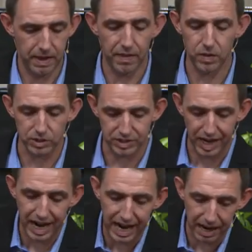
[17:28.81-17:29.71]
And then there's
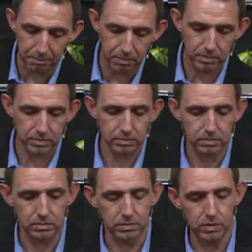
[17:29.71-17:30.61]
time.
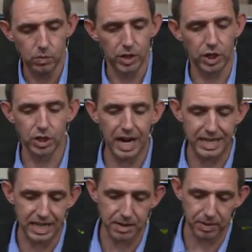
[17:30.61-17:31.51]
When a good
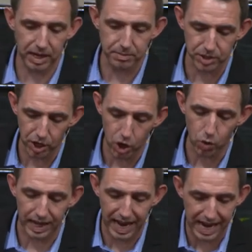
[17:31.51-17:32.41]
idea becomes an
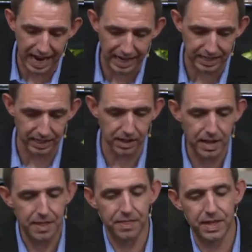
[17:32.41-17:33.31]
okay idea,
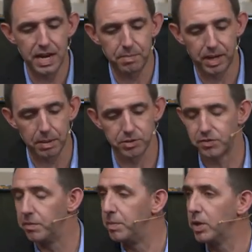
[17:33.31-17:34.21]
then it
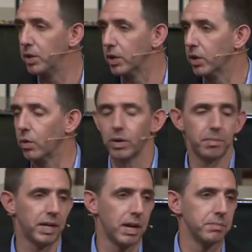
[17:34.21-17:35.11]
becomes familiar or
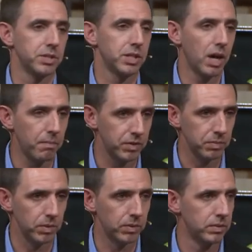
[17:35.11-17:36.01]
it becomes
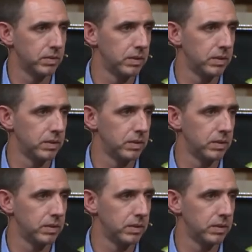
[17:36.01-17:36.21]
comfortable.